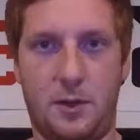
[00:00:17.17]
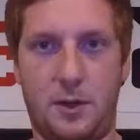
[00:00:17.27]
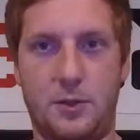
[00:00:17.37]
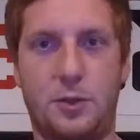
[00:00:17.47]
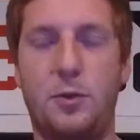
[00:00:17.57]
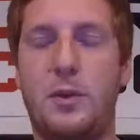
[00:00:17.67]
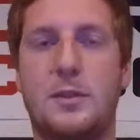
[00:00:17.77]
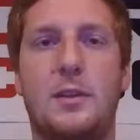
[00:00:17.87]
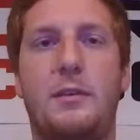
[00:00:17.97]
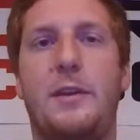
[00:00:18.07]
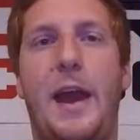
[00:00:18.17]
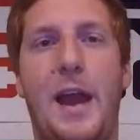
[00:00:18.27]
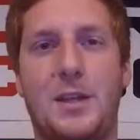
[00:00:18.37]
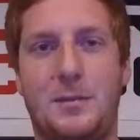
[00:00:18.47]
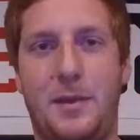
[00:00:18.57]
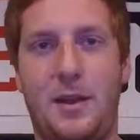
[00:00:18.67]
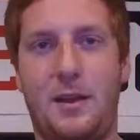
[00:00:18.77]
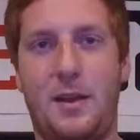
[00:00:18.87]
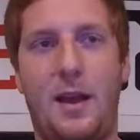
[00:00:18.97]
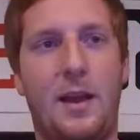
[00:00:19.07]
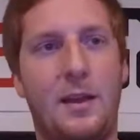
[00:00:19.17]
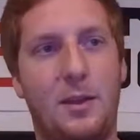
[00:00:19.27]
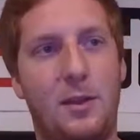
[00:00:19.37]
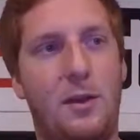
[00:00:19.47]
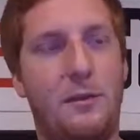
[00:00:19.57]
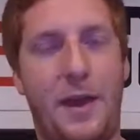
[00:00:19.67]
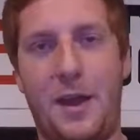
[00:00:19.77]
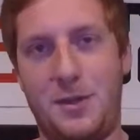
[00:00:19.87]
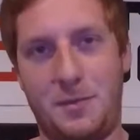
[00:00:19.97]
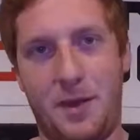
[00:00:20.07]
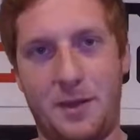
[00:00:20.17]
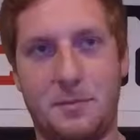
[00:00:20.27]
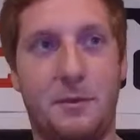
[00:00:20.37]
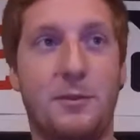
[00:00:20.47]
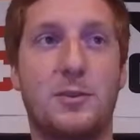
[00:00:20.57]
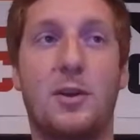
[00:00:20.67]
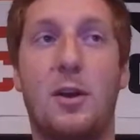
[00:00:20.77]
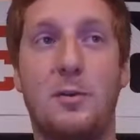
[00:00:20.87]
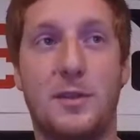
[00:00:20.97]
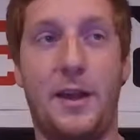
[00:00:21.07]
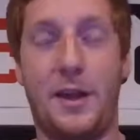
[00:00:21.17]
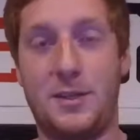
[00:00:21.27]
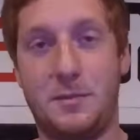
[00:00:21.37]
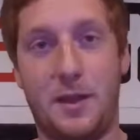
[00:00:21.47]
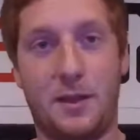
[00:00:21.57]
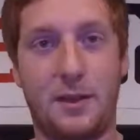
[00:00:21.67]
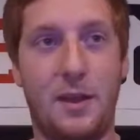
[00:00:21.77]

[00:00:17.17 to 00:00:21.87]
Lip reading: Because who doesn't love a hatchback? I love hatchbacks. My first car was a hatchback.